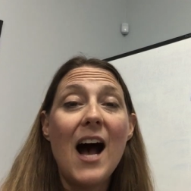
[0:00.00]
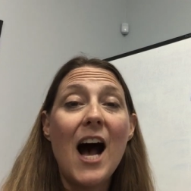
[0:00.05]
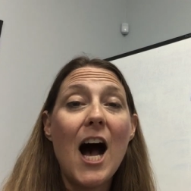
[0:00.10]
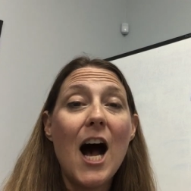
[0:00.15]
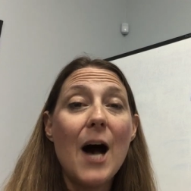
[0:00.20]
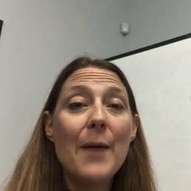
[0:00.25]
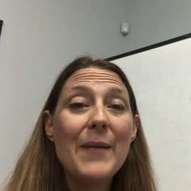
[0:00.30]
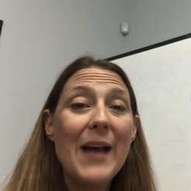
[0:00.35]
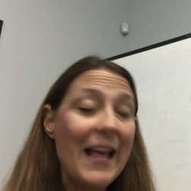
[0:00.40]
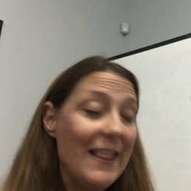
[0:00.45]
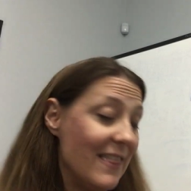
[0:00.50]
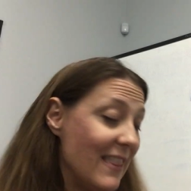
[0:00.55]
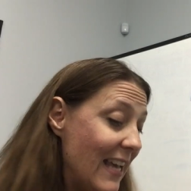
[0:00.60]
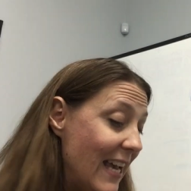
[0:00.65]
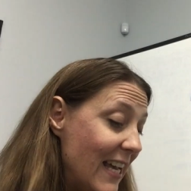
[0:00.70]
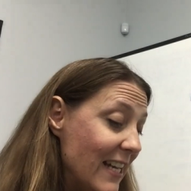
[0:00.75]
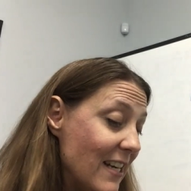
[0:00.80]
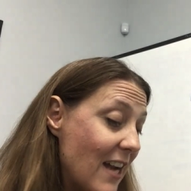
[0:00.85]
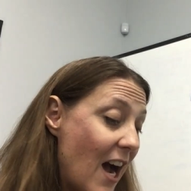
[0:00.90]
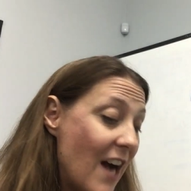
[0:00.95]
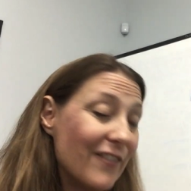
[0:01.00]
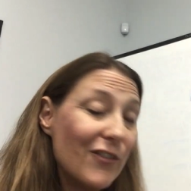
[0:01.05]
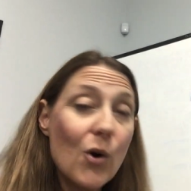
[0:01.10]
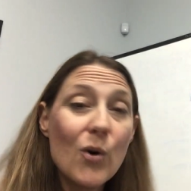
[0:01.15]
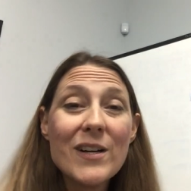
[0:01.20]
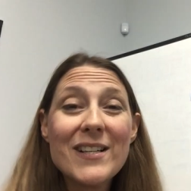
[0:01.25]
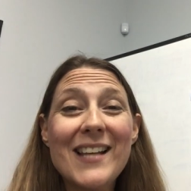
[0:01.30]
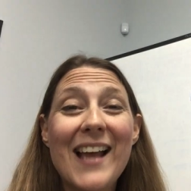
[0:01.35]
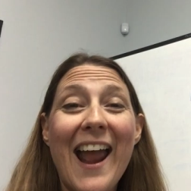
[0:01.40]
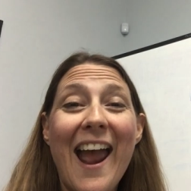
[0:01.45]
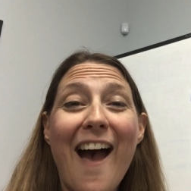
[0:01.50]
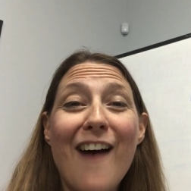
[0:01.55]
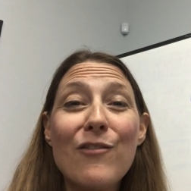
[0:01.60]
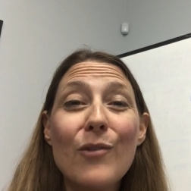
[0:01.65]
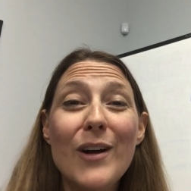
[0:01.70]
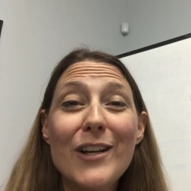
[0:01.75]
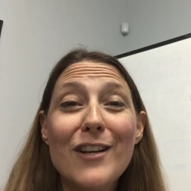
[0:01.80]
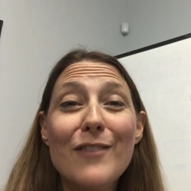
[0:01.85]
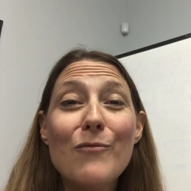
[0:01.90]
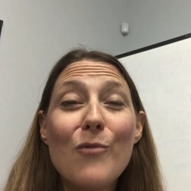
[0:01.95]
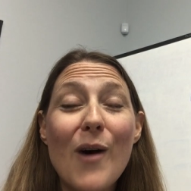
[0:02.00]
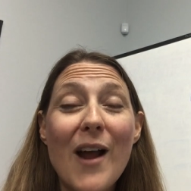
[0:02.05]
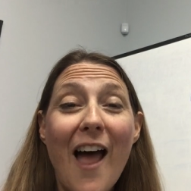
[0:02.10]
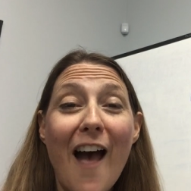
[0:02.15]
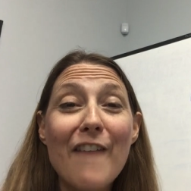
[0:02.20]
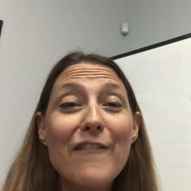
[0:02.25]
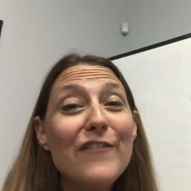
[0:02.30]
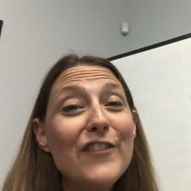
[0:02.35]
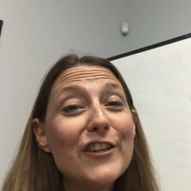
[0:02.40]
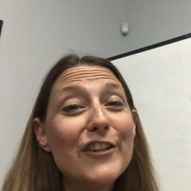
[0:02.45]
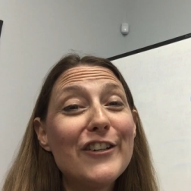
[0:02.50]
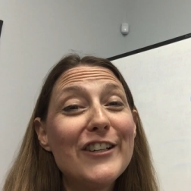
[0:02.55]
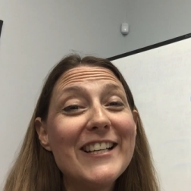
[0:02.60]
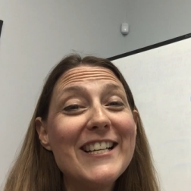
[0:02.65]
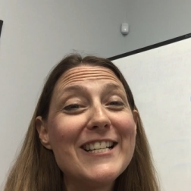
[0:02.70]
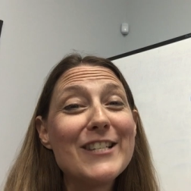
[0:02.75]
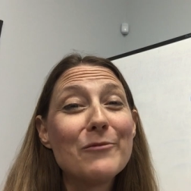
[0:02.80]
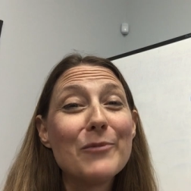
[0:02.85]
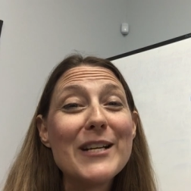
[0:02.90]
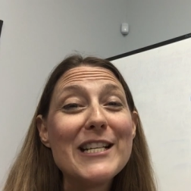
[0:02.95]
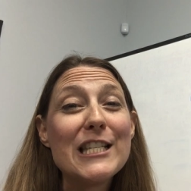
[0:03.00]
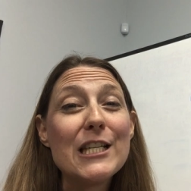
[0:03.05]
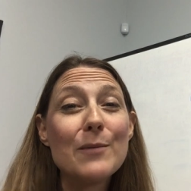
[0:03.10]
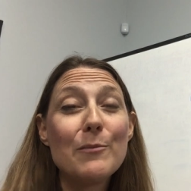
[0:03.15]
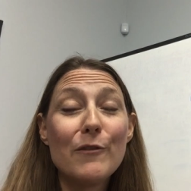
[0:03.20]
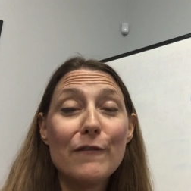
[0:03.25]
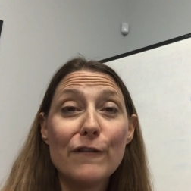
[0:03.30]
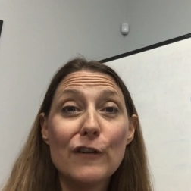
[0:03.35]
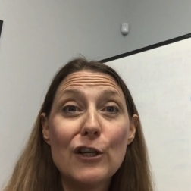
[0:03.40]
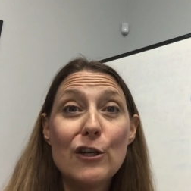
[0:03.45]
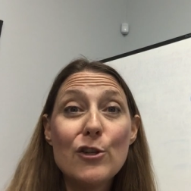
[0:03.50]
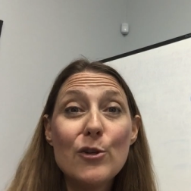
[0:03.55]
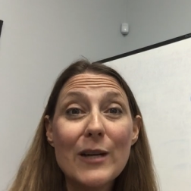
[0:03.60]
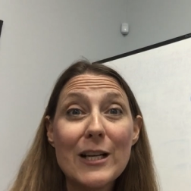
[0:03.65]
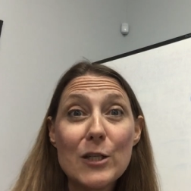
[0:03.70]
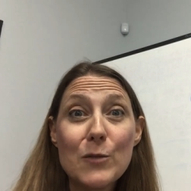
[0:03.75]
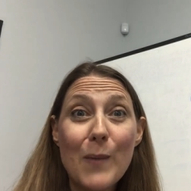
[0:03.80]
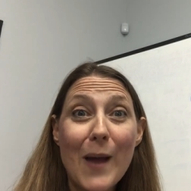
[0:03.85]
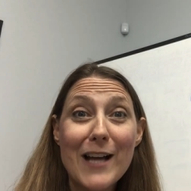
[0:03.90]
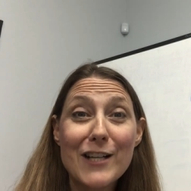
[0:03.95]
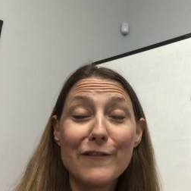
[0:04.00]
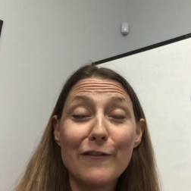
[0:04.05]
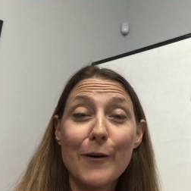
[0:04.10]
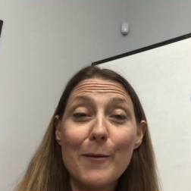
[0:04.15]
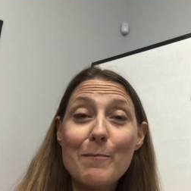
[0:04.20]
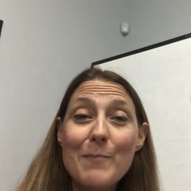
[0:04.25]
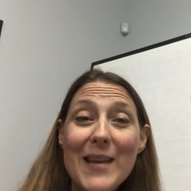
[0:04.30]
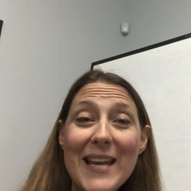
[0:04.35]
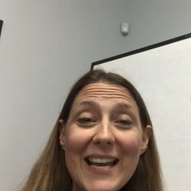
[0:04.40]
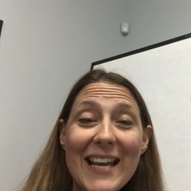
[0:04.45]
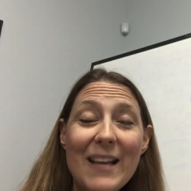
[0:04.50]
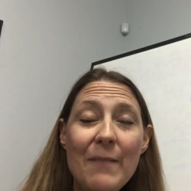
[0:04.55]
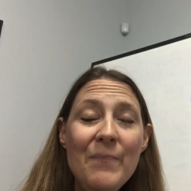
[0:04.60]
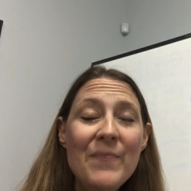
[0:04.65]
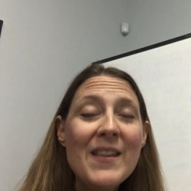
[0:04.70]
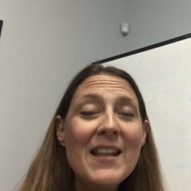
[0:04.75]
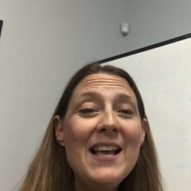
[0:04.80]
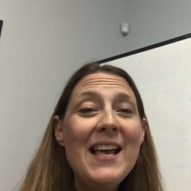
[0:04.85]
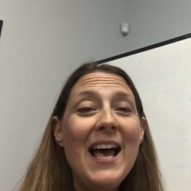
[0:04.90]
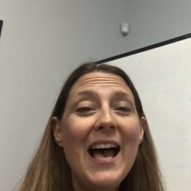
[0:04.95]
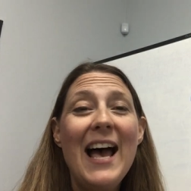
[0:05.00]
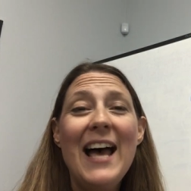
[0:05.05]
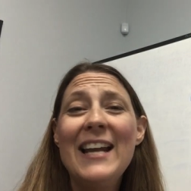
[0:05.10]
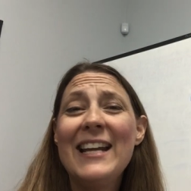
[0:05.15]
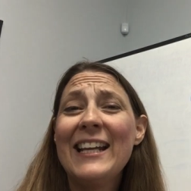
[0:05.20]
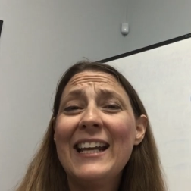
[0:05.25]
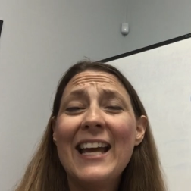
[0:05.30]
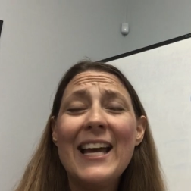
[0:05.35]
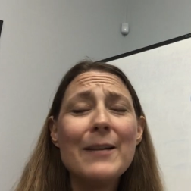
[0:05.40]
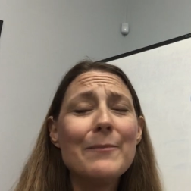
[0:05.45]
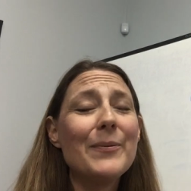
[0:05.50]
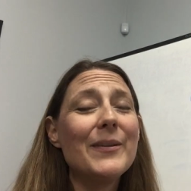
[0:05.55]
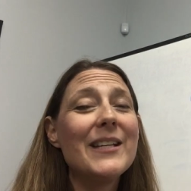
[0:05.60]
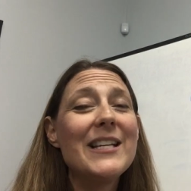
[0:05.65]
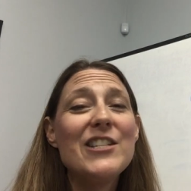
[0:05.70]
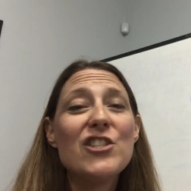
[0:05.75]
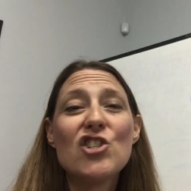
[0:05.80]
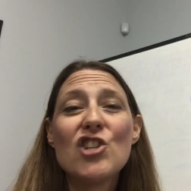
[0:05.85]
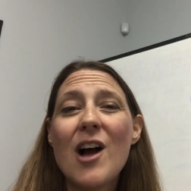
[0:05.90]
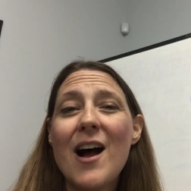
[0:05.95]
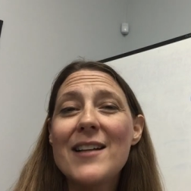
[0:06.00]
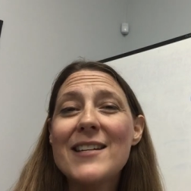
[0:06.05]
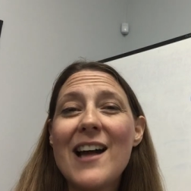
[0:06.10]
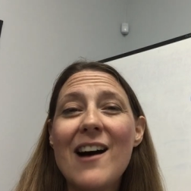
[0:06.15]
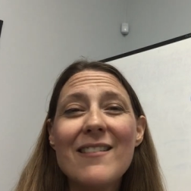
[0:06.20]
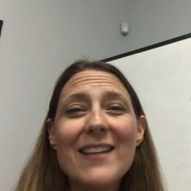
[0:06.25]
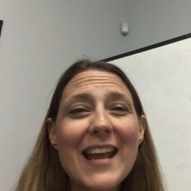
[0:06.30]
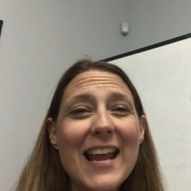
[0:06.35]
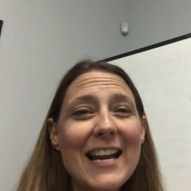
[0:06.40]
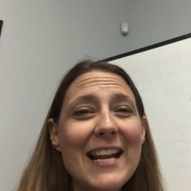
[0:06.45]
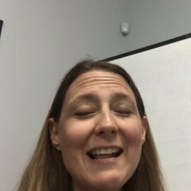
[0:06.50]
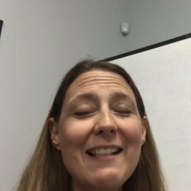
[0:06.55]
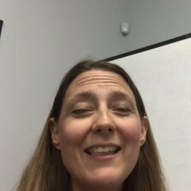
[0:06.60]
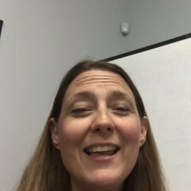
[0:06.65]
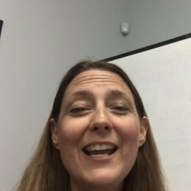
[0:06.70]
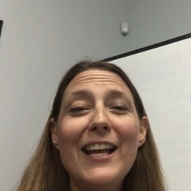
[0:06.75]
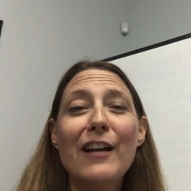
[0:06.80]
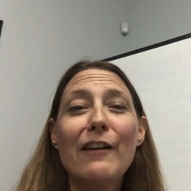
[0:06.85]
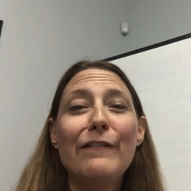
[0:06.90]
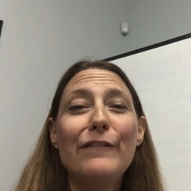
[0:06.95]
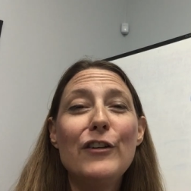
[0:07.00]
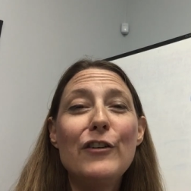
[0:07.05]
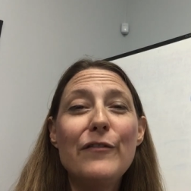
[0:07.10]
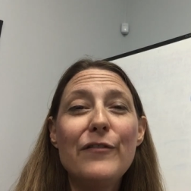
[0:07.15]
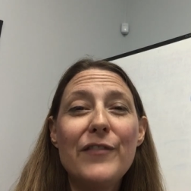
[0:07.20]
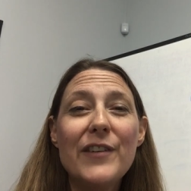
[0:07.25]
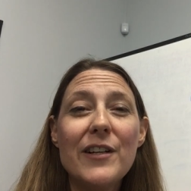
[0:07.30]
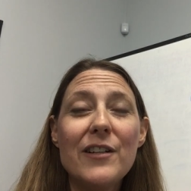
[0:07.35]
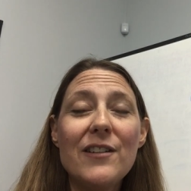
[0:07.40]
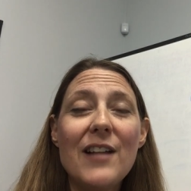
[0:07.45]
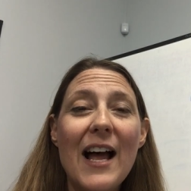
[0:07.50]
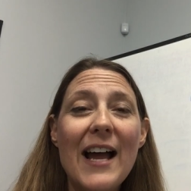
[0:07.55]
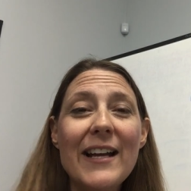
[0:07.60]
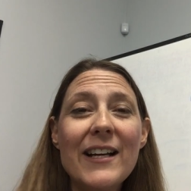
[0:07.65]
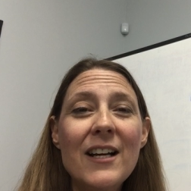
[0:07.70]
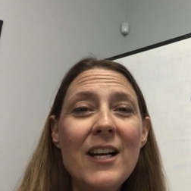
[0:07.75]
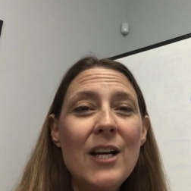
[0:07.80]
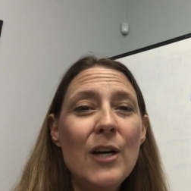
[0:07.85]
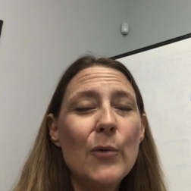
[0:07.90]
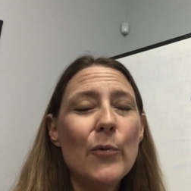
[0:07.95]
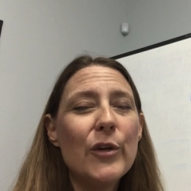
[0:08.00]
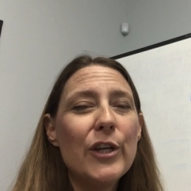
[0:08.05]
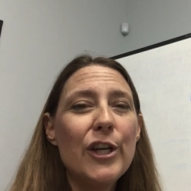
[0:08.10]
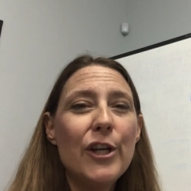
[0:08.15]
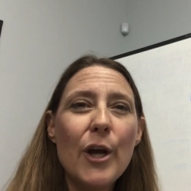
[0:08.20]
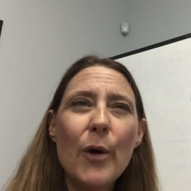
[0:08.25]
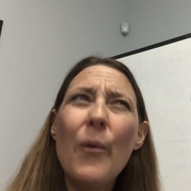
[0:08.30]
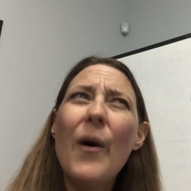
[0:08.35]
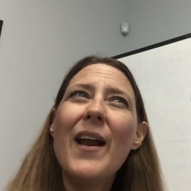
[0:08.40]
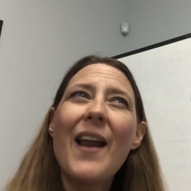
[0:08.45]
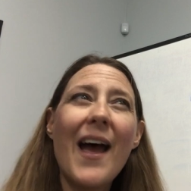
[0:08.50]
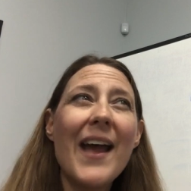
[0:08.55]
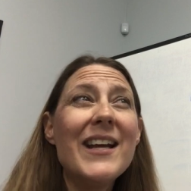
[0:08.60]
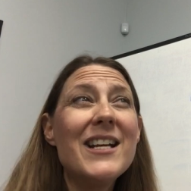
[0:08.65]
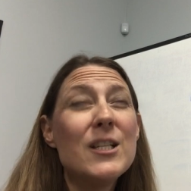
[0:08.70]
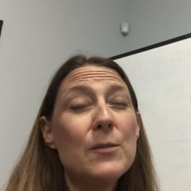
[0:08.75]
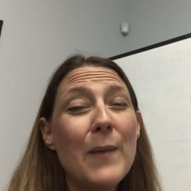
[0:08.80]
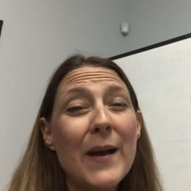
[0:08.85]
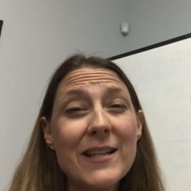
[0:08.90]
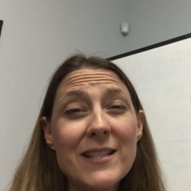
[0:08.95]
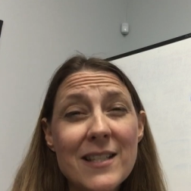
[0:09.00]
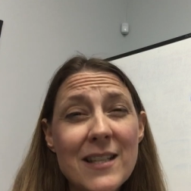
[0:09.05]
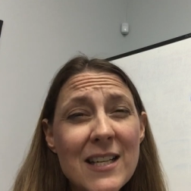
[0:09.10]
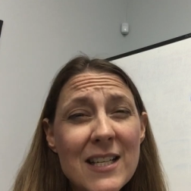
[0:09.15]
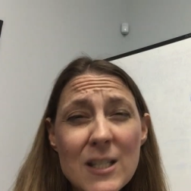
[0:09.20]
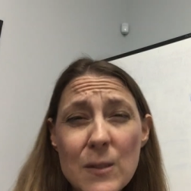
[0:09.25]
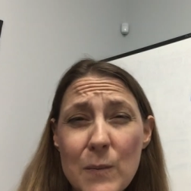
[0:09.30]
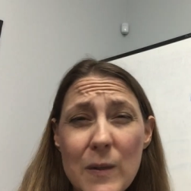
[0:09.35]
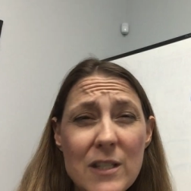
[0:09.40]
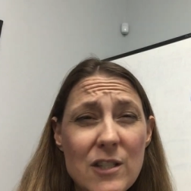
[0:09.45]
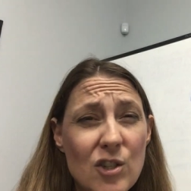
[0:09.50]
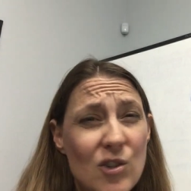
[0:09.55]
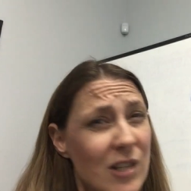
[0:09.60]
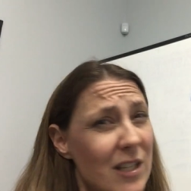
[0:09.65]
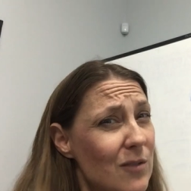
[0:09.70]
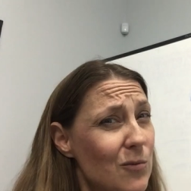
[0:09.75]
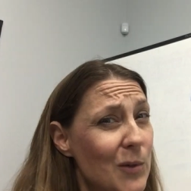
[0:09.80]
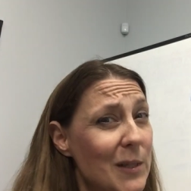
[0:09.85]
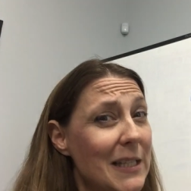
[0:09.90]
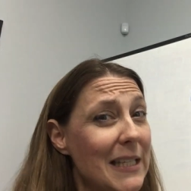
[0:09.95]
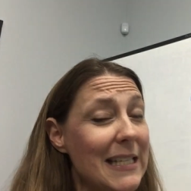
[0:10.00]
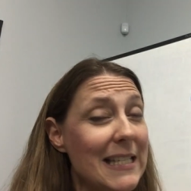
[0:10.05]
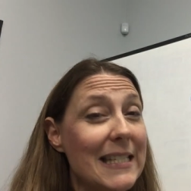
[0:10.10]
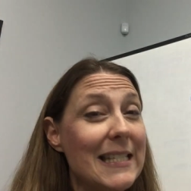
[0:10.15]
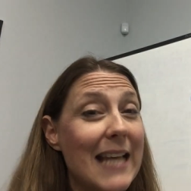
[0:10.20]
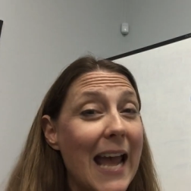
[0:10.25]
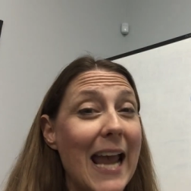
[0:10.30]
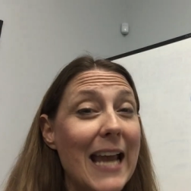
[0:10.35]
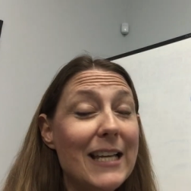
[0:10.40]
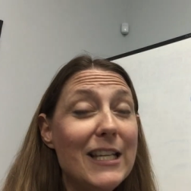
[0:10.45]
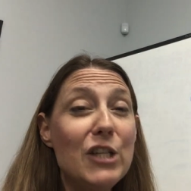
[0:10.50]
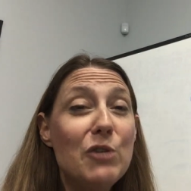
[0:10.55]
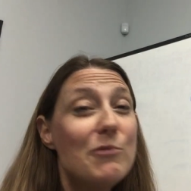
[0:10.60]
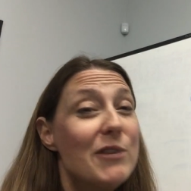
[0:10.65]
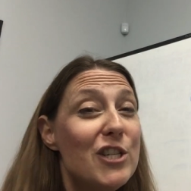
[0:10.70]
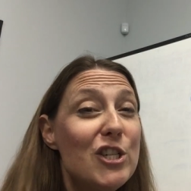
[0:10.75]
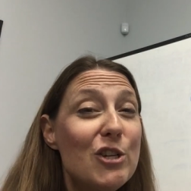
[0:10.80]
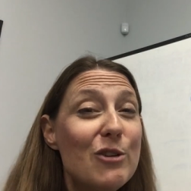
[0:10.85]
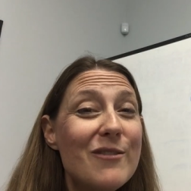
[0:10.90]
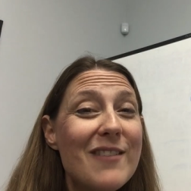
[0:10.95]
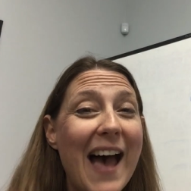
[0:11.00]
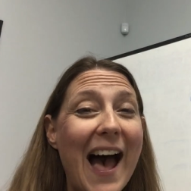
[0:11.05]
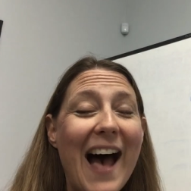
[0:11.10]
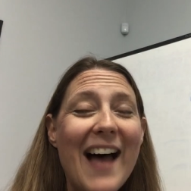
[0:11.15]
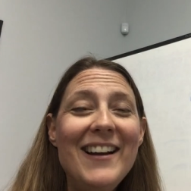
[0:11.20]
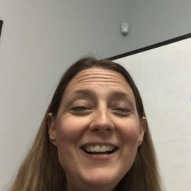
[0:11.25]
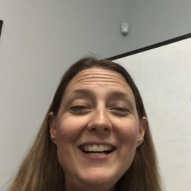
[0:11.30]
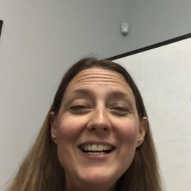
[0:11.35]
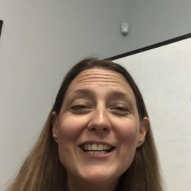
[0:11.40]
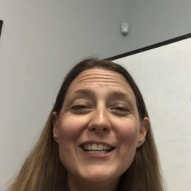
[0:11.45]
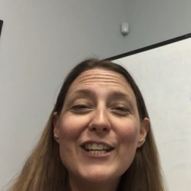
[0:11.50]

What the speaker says: And then, of course, I have what I feel is reasonable for you to expect from me. And again, please jot down anything if you feel like, well, you know what, I expect this, but you didn't really say you would do that.